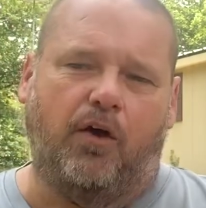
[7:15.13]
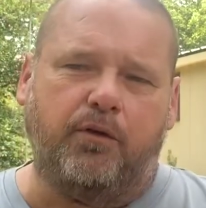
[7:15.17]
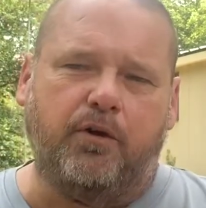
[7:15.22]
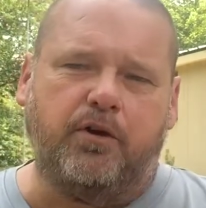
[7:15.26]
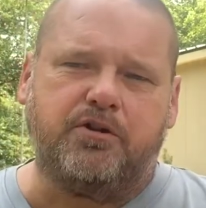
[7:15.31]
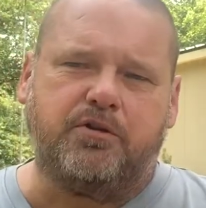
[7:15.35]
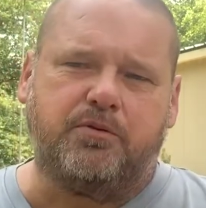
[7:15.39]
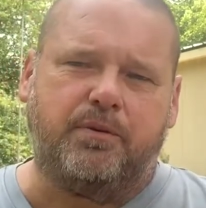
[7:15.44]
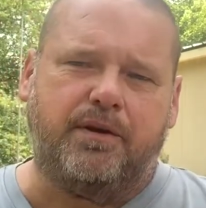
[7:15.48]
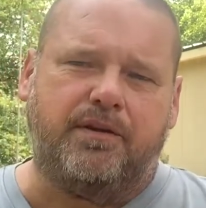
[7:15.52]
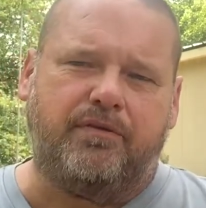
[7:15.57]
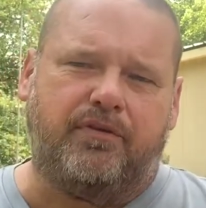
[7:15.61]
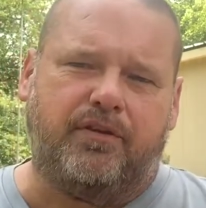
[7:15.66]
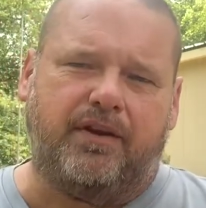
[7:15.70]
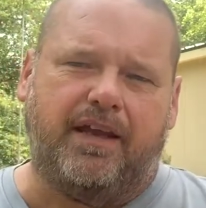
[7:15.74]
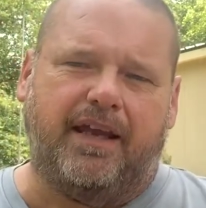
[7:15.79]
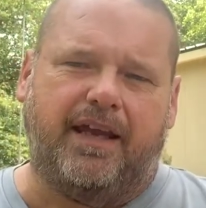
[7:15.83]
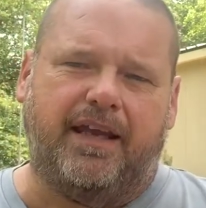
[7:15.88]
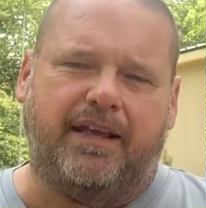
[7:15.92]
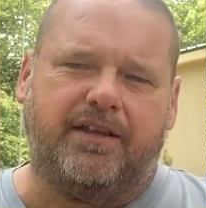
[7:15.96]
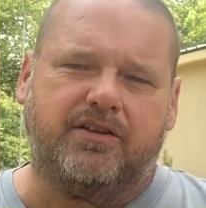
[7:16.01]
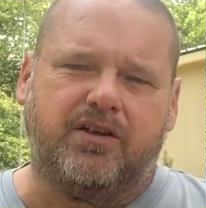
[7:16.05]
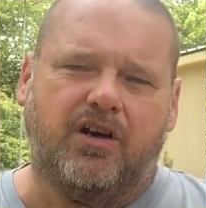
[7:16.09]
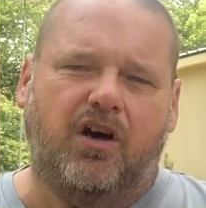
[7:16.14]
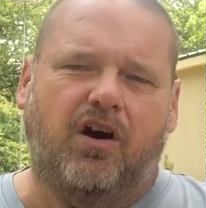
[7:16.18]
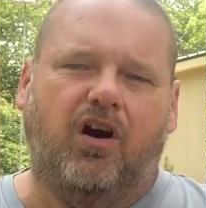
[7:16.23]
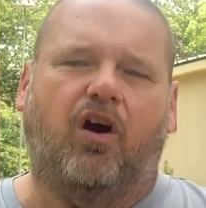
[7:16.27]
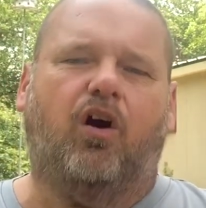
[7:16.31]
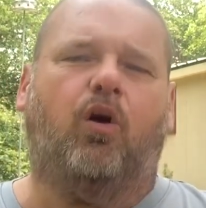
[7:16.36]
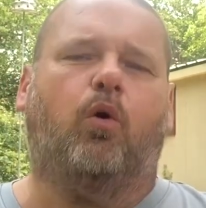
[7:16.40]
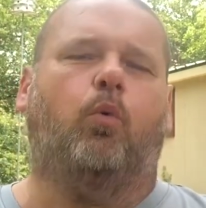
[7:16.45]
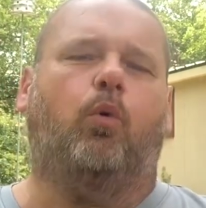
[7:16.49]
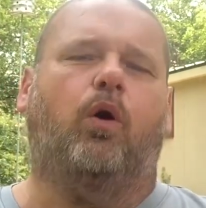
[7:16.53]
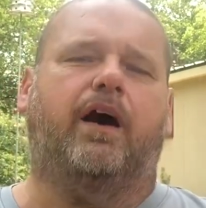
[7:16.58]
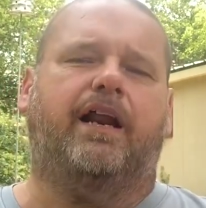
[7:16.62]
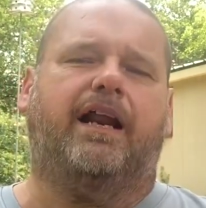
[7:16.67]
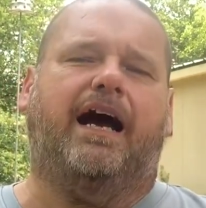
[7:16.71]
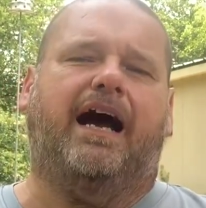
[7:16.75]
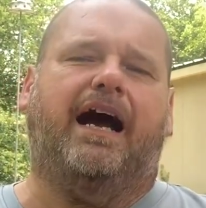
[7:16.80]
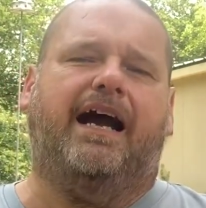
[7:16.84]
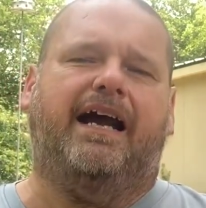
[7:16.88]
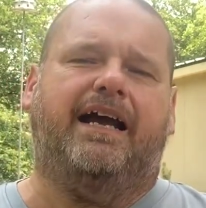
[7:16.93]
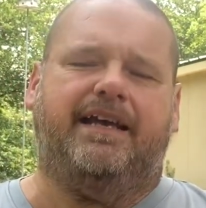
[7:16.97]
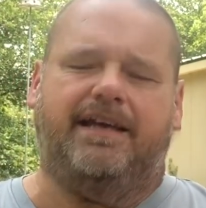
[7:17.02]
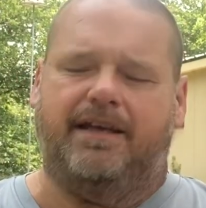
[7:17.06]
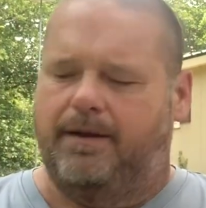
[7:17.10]
Those three things are what
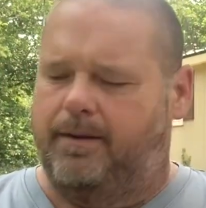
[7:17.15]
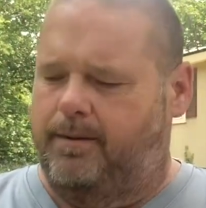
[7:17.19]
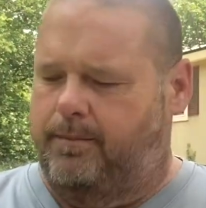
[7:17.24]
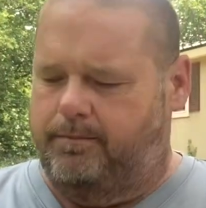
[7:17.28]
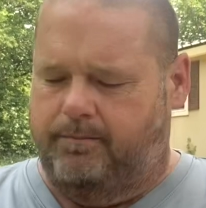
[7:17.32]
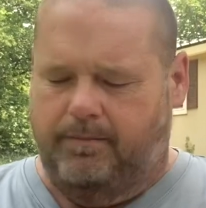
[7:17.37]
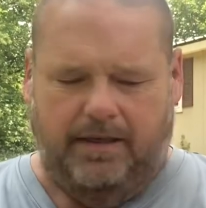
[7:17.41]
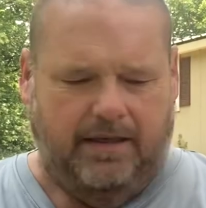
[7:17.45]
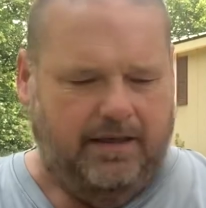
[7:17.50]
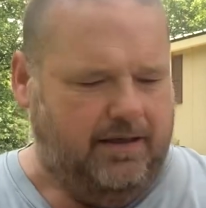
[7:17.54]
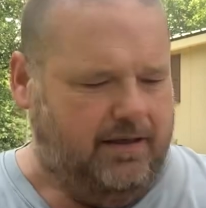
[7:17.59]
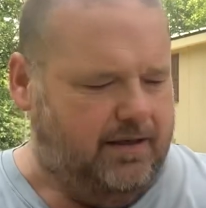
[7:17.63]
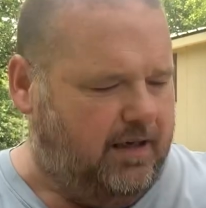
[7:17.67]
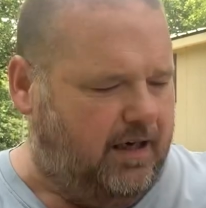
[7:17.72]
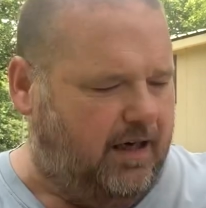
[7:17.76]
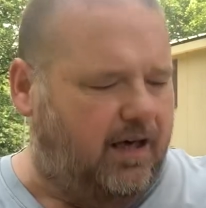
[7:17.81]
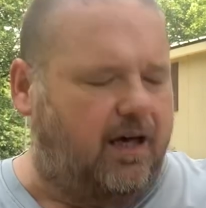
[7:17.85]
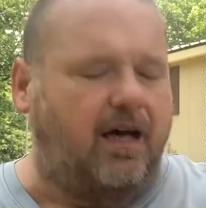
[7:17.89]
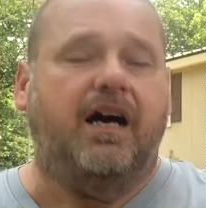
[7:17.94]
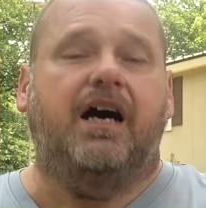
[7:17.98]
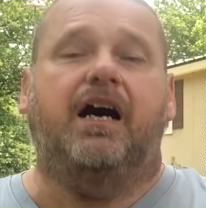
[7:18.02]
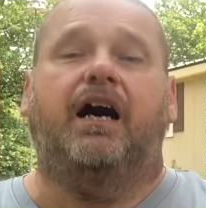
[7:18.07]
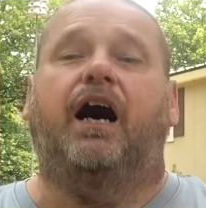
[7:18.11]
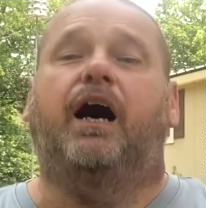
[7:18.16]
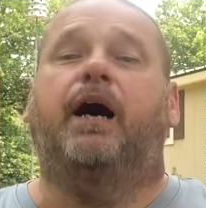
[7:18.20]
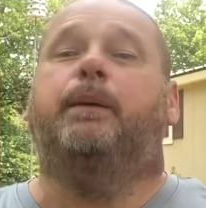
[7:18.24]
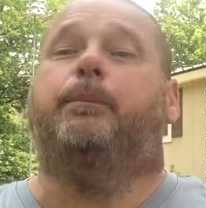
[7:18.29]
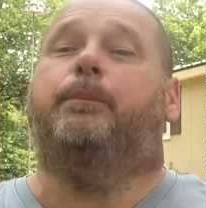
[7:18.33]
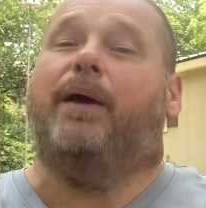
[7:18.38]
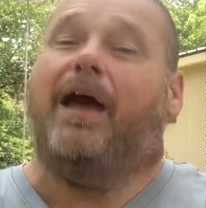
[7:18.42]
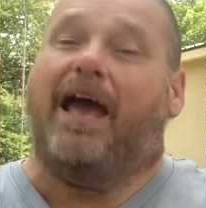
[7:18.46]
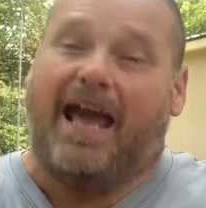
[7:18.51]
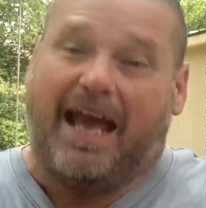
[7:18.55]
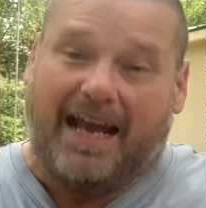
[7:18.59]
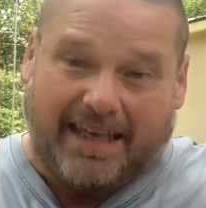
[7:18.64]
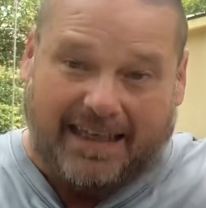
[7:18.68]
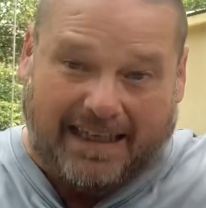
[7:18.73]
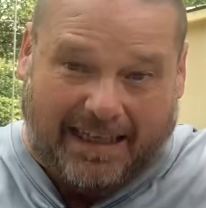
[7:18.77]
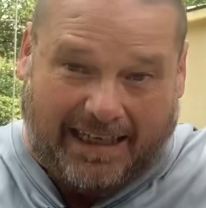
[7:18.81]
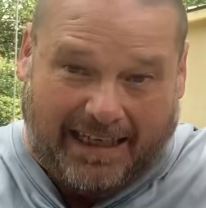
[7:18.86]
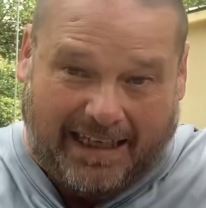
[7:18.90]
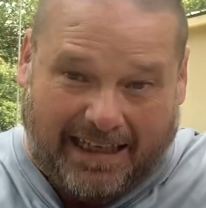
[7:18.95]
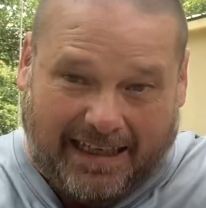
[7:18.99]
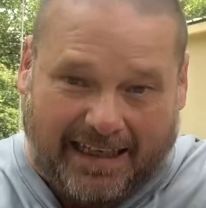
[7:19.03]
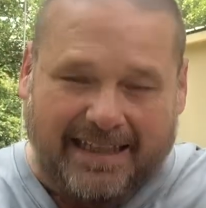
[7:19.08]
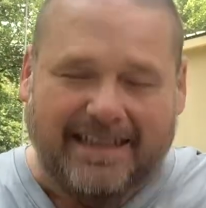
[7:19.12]
I am uh,
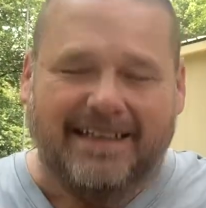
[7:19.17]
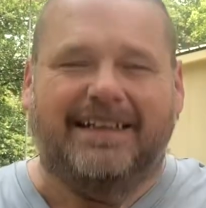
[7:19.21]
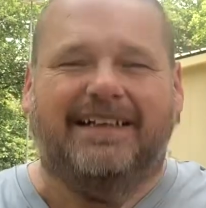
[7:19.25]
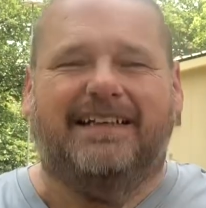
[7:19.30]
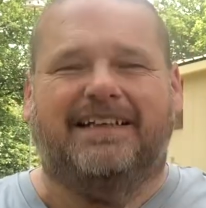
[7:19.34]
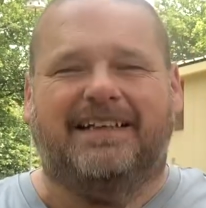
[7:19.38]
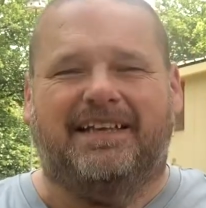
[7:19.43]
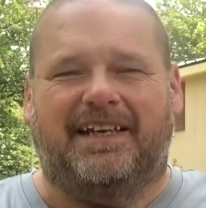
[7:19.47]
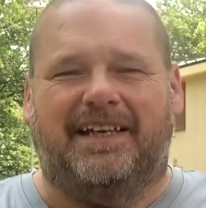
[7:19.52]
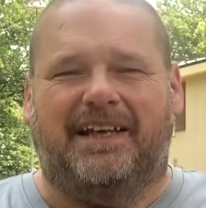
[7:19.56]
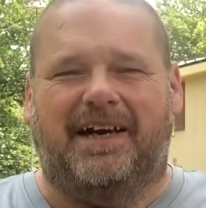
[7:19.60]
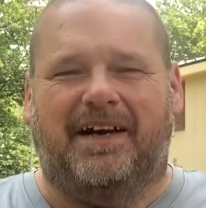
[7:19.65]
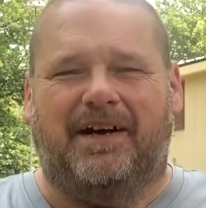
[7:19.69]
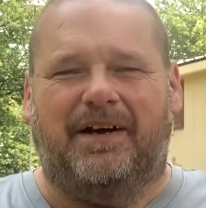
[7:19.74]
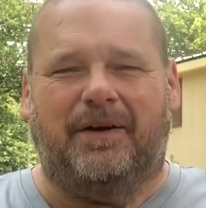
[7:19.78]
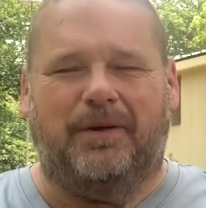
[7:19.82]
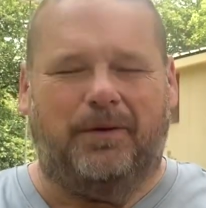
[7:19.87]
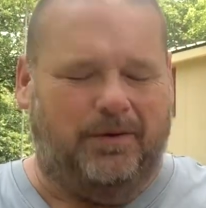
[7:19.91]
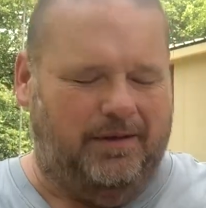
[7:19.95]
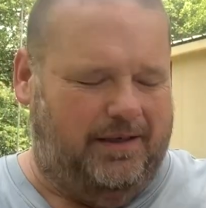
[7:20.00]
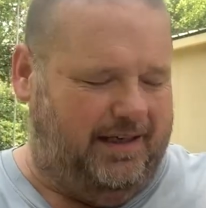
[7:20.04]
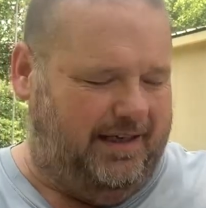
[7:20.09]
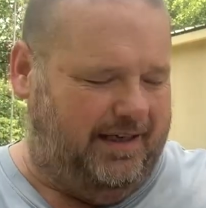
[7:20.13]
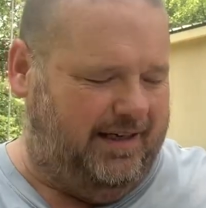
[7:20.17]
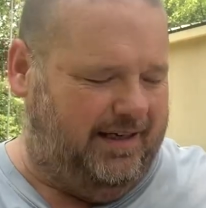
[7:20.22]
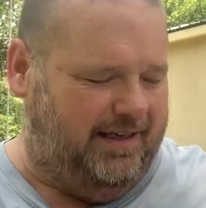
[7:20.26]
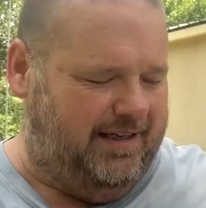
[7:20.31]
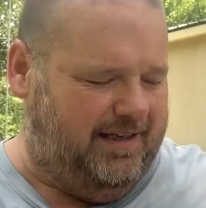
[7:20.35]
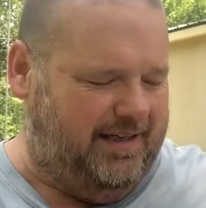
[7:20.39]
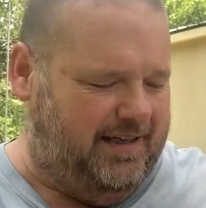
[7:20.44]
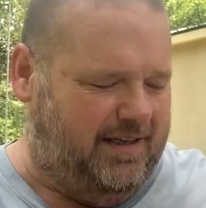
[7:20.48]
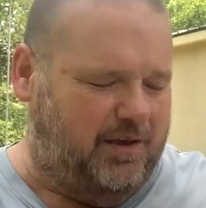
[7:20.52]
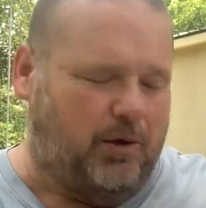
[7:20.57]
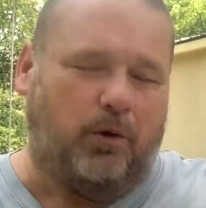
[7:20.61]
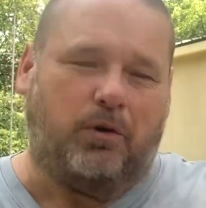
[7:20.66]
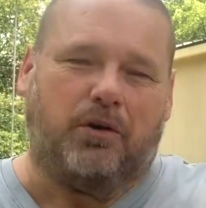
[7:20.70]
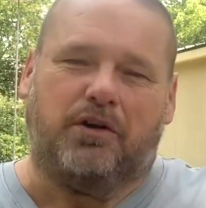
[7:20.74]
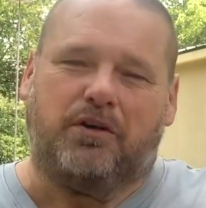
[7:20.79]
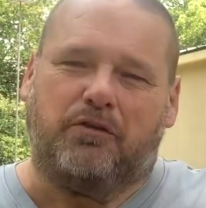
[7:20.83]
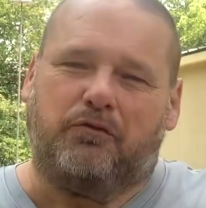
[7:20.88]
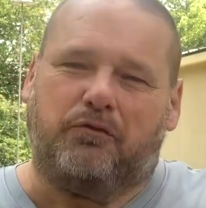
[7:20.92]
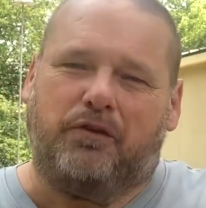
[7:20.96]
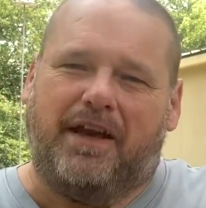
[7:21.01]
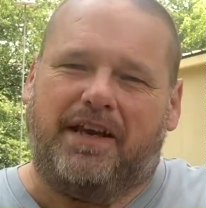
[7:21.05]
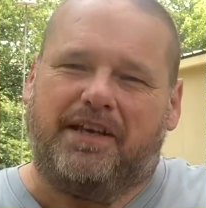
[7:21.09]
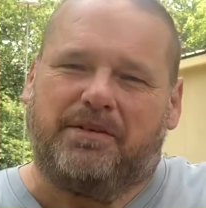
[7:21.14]
unpacking, you know, uh, in order to
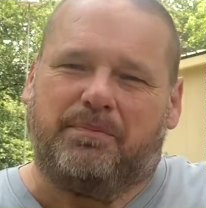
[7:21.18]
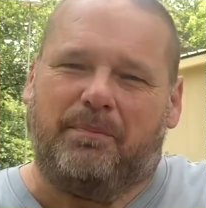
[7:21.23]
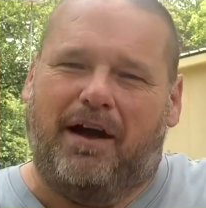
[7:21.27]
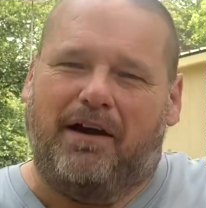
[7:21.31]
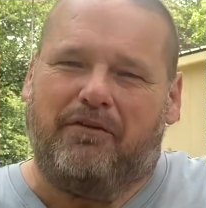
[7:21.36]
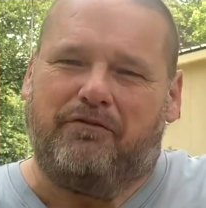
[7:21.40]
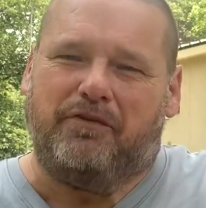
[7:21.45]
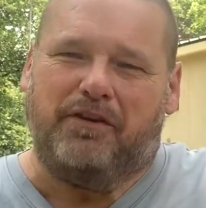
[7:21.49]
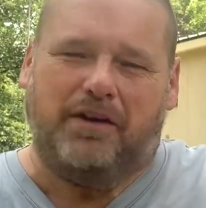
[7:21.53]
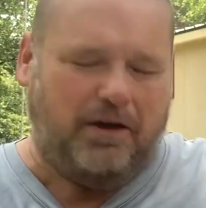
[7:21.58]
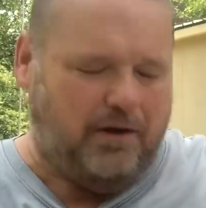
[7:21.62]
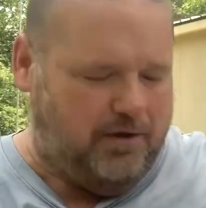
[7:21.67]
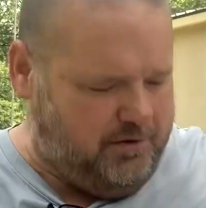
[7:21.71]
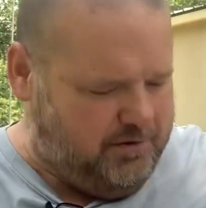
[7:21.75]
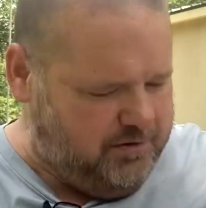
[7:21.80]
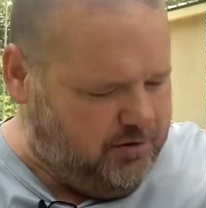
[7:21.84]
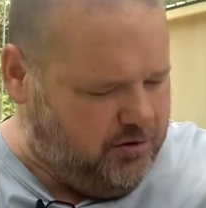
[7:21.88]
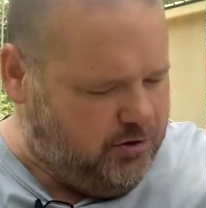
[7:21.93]
face my fears.